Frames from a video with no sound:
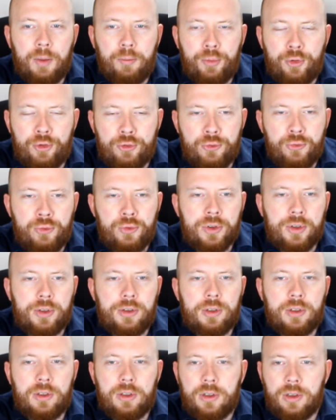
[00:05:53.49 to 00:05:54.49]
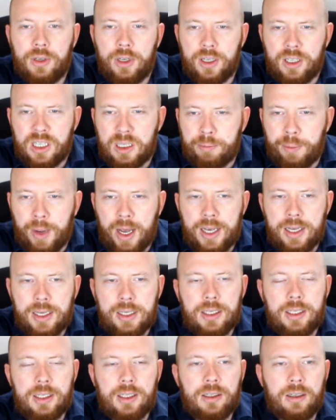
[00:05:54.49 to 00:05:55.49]
Prunes,
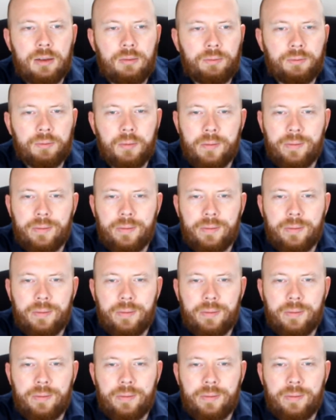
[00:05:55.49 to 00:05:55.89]
spice,